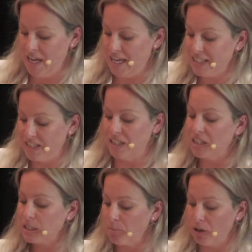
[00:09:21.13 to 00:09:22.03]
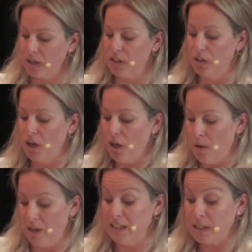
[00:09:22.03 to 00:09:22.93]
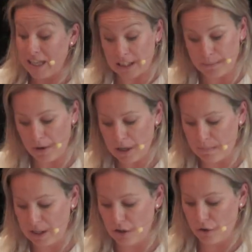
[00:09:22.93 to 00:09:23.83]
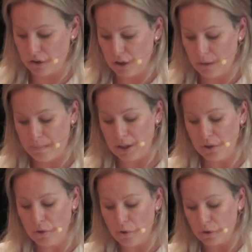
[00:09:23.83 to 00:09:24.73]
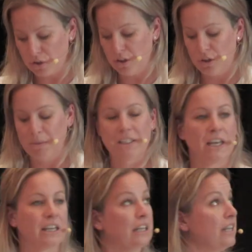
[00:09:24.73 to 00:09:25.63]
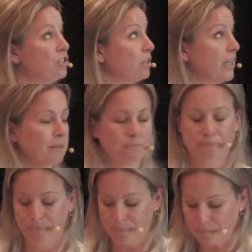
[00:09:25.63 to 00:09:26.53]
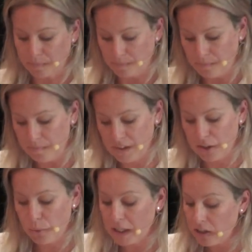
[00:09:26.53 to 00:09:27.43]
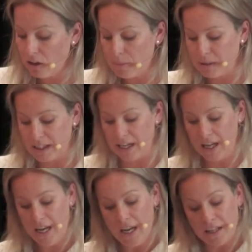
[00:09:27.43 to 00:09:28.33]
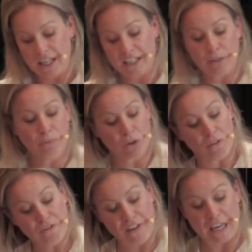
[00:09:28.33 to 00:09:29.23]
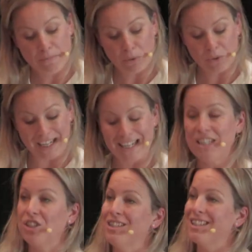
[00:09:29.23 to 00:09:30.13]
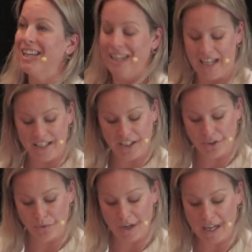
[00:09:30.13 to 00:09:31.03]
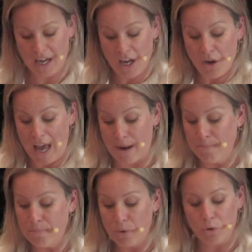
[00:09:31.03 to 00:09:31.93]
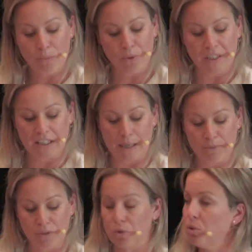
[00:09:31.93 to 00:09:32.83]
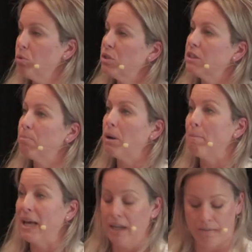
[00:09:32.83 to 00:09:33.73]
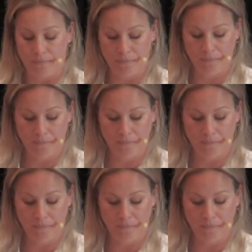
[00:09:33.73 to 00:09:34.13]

it's inspired by God, but not to be taken literally. 29% think it's a book of fables, legends, and history, and moral precepts recorded by man.